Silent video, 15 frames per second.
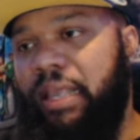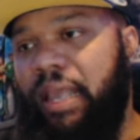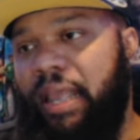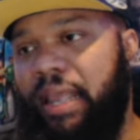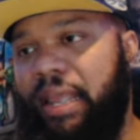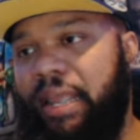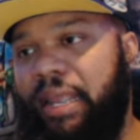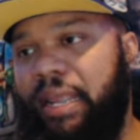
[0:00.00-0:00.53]

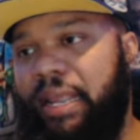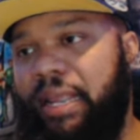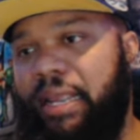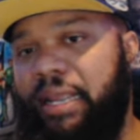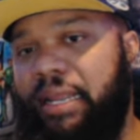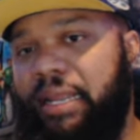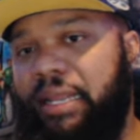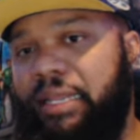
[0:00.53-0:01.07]

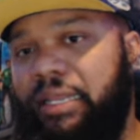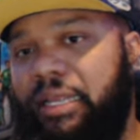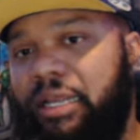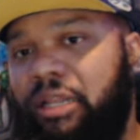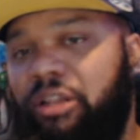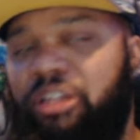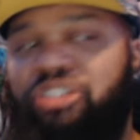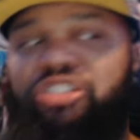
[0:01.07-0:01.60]

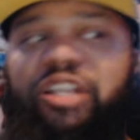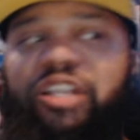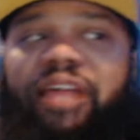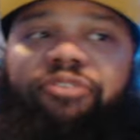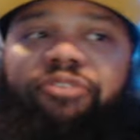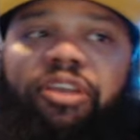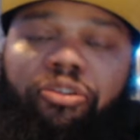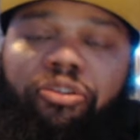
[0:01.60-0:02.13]
and clinched
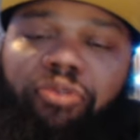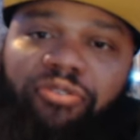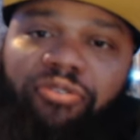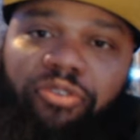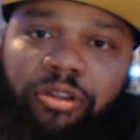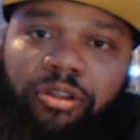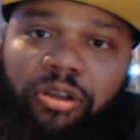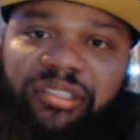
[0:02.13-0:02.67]
that victory
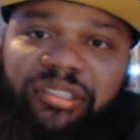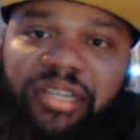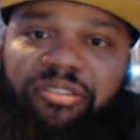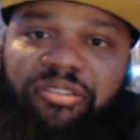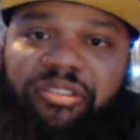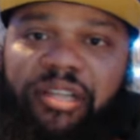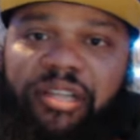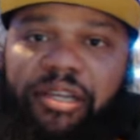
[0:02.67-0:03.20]
for the Los
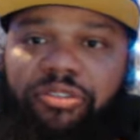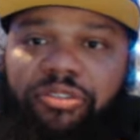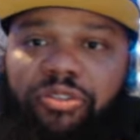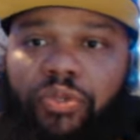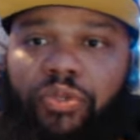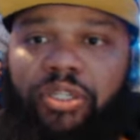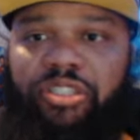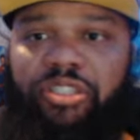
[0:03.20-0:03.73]
Angeles Lakers
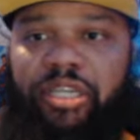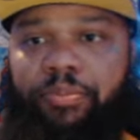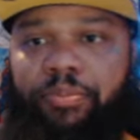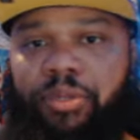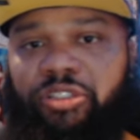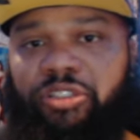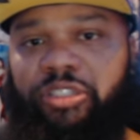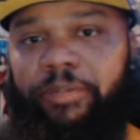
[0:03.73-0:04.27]
to win the
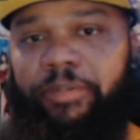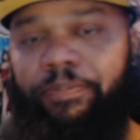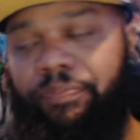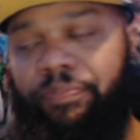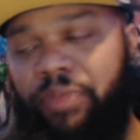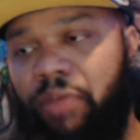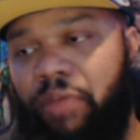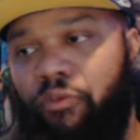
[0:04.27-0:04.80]
championship.
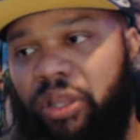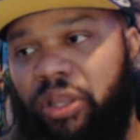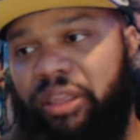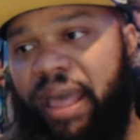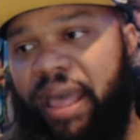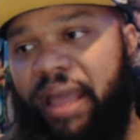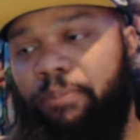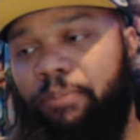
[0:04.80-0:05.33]
And with
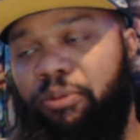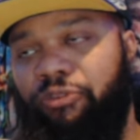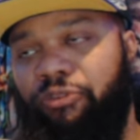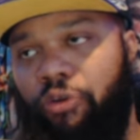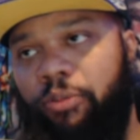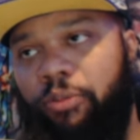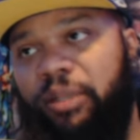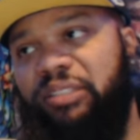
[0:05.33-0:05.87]
that
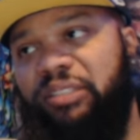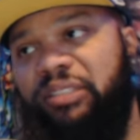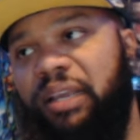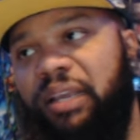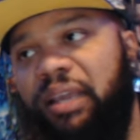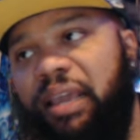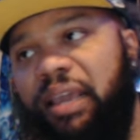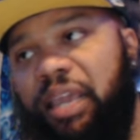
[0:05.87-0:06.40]
performance,
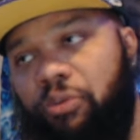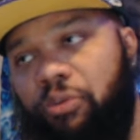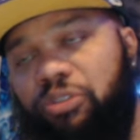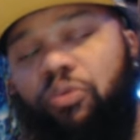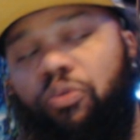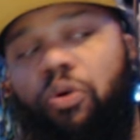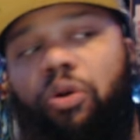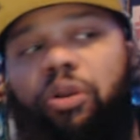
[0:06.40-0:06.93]
he
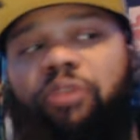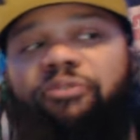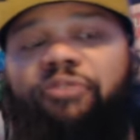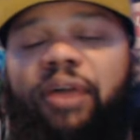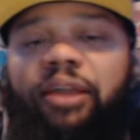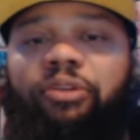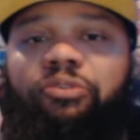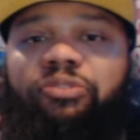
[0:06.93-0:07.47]
was awarded
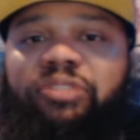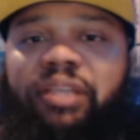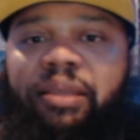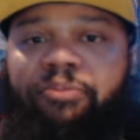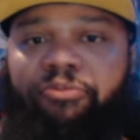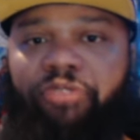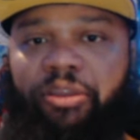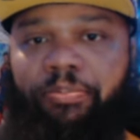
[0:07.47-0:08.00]
finals
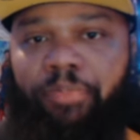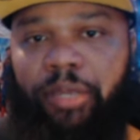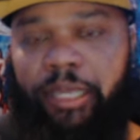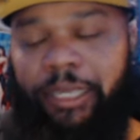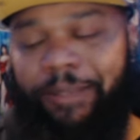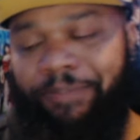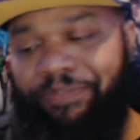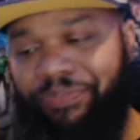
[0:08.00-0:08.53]

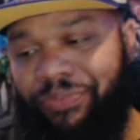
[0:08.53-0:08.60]
MVP.